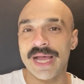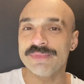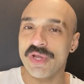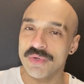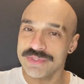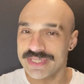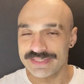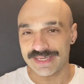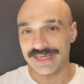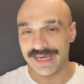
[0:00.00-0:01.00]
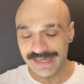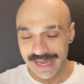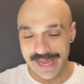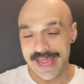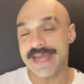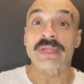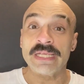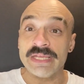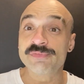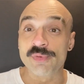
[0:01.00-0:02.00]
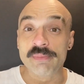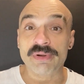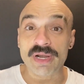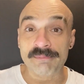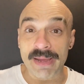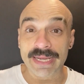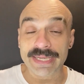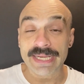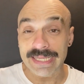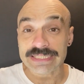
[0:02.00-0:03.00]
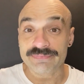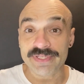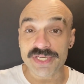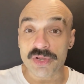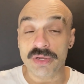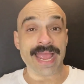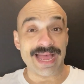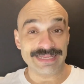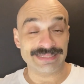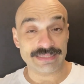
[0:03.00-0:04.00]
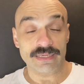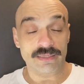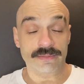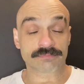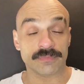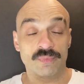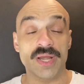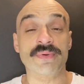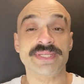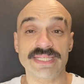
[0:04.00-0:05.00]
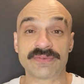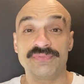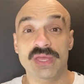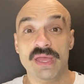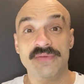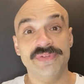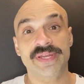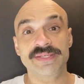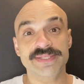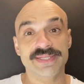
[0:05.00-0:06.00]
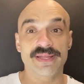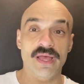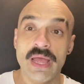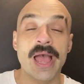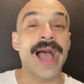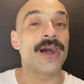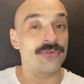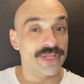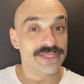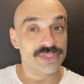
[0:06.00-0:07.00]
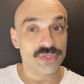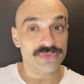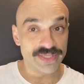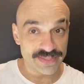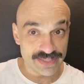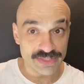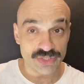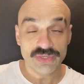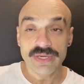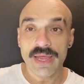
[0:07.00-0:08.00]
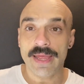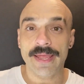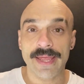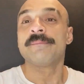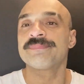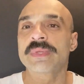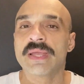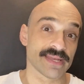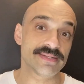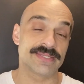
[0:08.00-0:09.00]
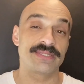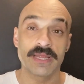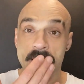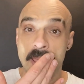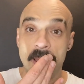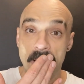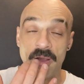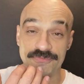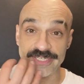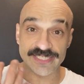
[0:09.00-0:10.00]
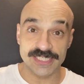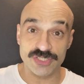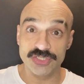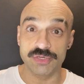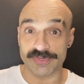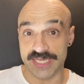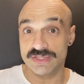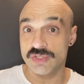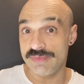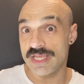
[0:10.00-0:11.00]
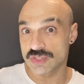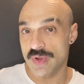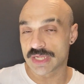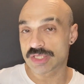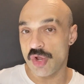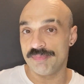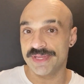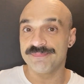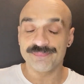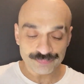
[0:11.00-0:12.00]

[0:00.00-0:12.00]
I'm your host, Zachary, and if you remember my last video, I asked when I received the evidence, how they took the decision, and evidence of the decision to be sent to me as well, copy.